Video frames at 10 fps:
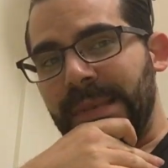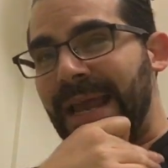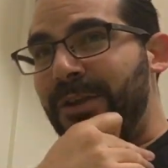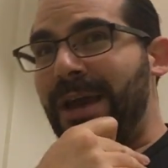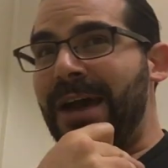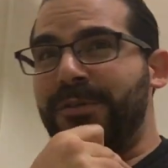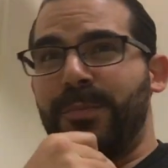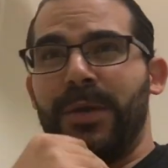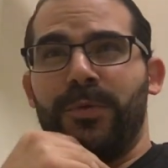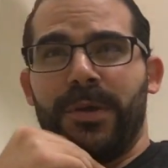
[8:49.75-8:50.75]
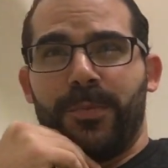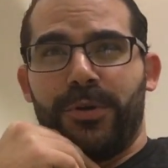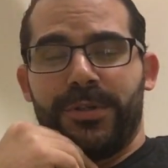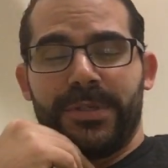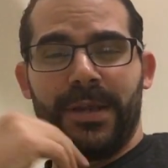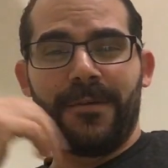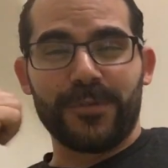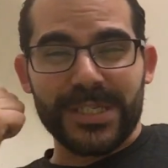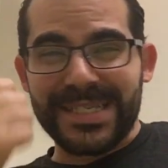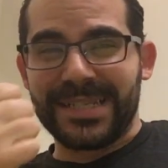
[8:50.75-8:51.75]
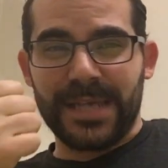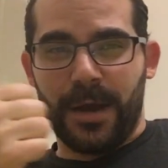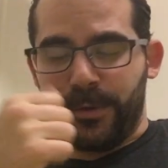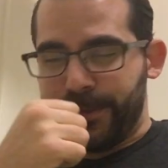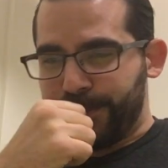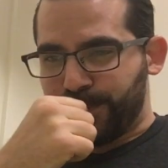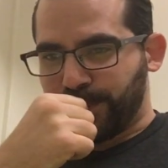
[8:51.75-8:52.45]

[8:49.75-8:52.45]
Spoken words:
and you have to be with a person for 6 hours,